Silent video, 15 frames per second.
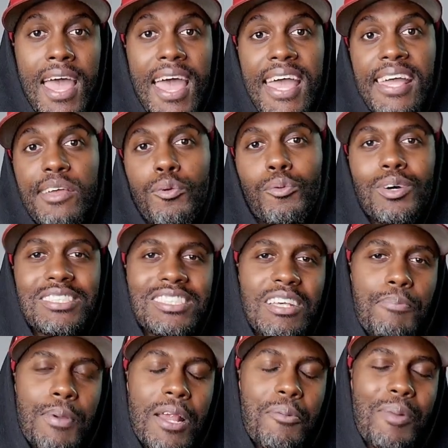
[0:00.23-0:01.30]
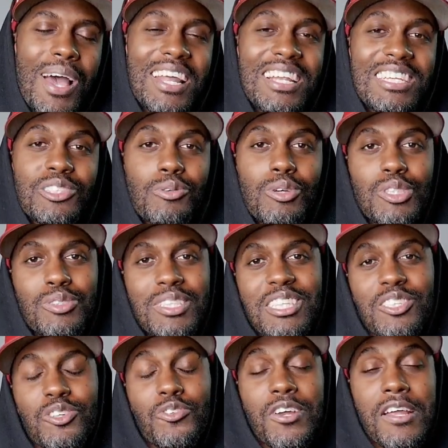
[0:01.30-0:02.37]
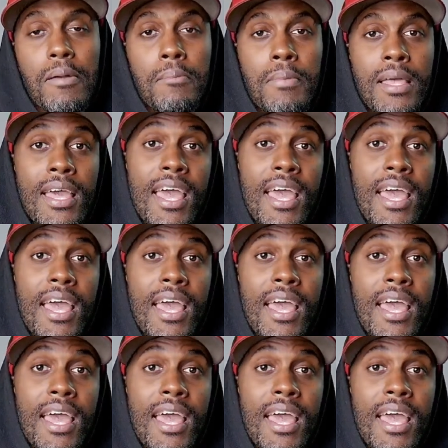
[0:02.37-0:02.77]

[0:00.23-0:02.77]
Hey, what's up everybody? This is Chris Digital REM,